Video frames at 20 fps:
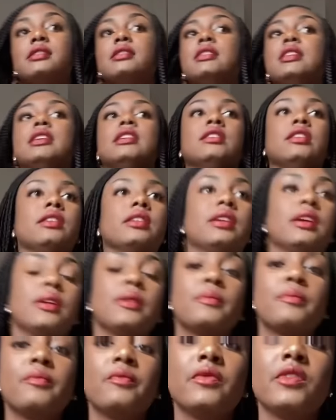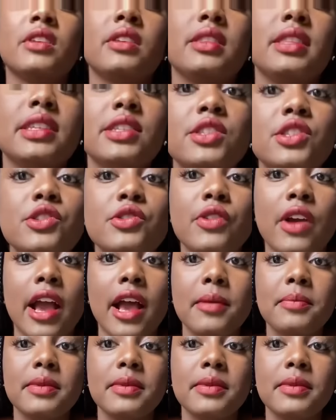Like, look, this strap